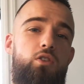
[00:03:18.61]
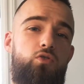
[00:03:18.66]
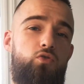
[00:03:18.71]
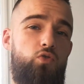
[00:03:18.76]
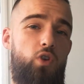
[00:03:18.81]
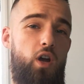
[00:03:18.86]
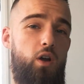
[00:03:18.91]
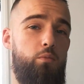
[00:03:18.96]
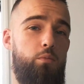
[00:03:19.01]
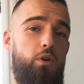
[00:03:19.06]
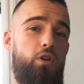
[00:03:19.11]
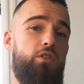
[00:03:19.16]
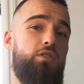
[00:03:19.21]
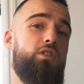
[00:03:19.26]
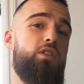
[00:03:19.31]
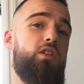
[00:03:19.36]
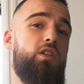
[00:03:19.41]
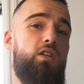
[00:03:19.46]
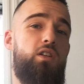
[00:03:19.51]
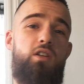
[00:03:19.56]
Dragon Ball
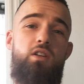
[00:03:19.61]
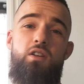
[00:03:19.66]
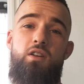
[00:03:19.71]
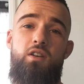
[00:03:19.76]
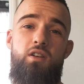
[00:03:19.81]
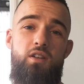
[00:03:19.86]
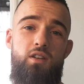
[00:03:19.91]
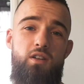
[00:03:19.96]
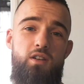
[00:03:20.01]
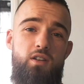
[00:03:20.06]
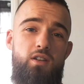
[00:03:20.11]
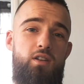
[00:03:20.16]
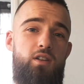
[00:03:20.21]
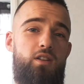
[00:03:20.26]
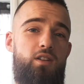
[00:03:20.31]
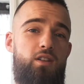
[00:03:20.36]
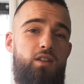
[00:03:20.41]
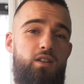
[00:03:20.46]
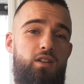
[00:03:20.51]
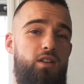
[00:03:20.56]
Z,
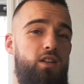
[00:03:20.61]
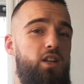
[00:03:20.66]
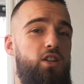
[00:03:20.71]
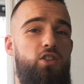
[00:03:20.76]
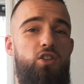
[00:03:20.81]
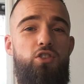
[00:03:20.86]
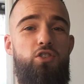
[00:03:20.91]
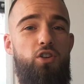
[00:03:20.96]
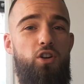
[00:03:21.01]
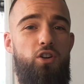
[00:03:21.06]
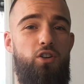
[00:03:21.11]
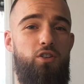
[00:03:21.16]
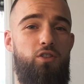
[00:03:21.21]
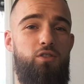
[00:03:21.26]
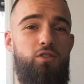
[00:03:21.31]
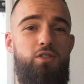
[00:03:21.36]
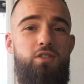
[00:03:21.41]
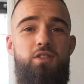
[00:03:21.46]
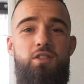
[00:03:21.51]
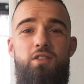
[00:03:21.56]
Ninja
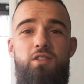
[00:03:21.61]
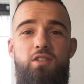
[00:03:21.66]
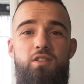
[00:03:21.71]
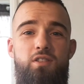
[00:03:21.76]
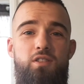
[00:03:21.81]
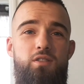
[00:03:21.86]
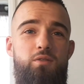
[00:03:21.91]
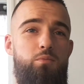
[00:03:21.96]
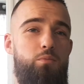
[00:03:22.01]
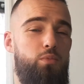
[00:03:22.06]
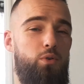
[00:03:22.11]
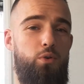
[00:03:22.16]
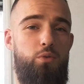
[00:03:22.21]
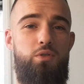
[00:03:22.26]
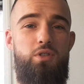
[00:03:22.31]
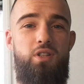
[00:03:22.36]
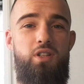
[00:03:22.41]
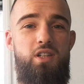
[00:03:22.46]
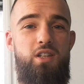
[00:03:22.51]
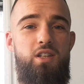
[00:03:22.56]
Turtles,
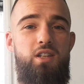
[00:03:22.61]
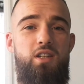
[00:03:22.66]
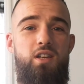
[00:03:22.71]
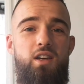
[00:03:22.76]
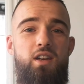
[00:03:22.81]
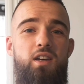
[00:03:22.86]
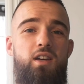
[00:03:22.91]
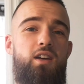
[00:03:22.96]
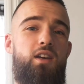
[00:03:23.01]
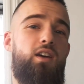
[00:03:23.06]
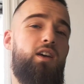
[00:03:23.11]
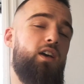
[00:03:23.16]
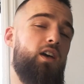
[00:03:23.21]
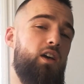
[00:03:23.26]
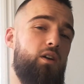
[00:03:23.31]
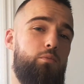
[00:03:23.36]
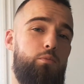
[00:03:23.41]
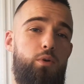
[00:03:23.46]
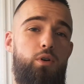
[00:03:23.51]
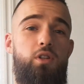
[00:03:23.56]
Bruce Lee,
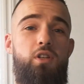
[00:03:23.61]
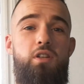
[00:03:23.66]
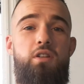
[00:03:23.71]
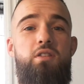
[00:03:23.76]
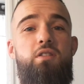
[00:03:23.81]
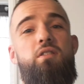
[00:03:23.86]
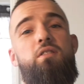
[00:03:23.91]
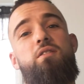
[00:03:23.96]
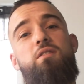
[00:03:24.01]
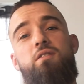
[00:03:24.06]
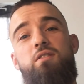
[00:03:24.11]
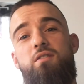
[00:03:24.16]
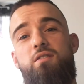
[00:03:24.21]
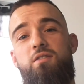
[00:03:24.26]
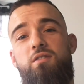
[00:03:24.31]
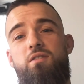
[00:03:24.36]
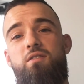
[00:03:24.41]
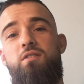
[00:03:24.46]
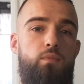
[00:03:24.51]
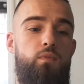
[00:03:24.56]
and bullies.
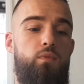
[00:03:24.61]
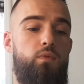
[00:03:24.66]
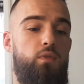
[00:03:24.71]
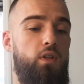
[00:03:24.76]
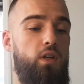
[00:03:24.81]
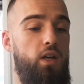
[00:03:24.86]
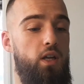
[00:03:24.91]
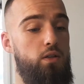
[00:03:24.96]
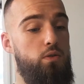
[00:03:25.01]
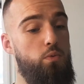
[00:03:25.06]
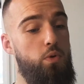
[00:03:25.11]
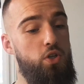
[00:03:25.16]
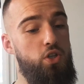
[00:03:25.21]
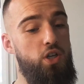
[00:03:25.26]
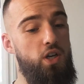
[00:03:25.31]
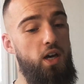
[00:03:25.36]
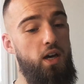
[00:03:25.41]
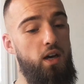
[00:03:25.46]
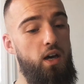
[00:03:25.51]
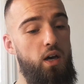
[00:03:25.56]
The next question
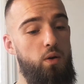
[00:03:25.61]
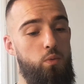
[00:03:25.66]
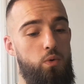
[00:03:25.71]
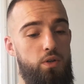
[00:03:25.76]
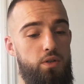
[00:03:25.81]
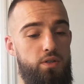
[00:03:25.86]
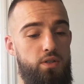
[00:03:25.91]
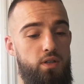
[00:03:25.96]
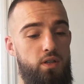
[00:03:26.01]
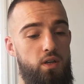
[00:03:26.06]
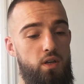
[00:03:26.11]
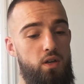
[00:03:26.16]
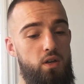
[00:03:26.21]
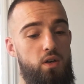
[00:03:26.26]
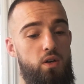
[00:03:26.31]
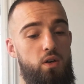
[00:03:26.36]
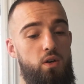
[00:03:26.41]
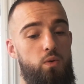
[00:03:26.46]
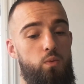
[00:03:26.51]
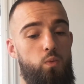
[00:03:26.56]
I got was,
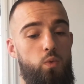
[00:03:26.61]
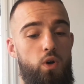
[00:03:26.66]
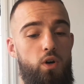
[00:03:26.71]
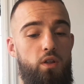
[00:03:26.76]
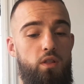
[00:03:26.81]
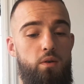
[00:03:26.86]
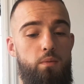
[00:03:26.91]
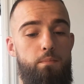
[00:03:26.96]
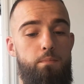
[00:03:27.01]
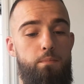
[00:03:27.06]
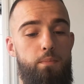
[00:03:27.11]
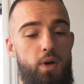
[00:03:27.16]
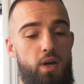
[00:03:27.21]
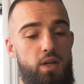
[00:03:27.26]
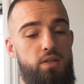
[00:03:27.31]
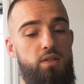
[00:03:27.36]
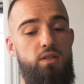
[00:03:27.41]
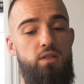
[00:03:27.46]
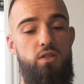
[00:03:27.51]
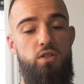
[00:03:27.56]
what are the
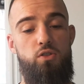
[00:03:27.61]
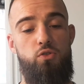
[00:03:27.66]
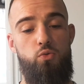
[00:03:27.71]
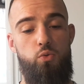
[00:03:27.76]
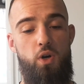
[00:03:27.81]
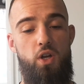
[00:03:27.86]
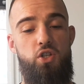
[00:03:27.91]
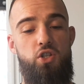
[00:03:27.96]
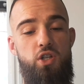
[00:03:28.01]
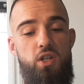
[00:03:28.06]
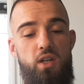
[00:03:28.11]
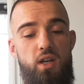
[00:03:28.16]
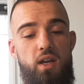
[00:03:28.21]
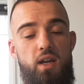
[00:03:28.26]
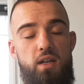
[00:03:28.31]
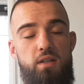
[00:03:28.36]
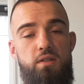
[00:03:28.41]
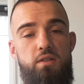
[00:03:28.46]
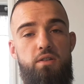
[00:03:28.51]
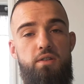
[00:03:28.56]
best stretching
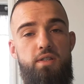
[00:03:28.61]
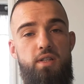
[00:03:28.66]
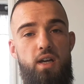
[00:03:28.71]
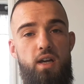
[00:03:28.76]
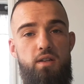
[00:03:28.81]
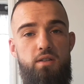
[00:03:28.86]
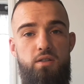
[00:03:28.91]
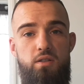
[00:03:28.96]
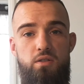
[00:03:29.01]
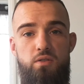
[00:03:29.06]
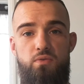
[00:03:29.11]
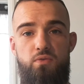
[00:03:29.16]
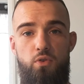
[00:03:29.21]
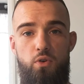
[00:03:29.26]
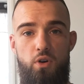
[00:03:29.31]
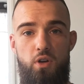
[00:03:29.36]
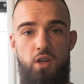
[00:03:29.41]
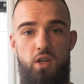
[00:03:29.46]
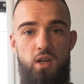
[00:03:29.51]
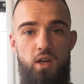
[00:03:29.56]
exercises
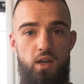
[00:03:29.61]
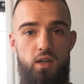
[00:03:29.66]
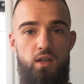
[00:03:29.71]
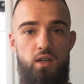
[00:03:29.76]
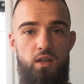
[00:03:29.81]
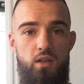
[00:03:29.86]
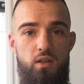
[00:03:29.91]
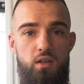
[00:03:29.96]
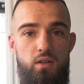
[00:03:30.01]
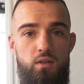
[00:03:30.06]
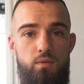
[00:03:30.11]
for kicking?